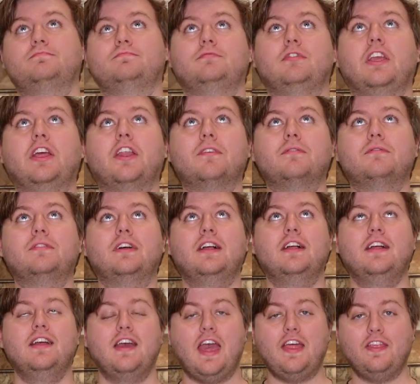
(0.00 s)
you know,
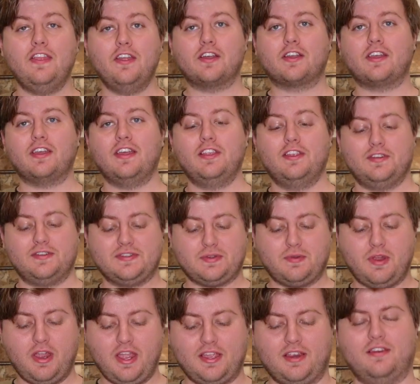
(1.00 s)
and look, it looks
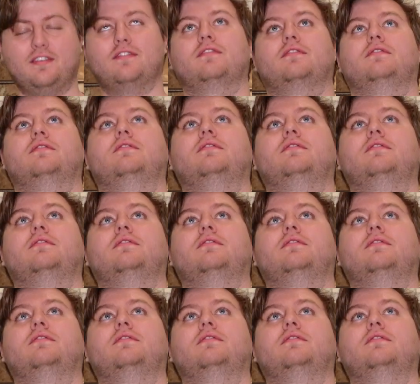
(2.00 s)
great.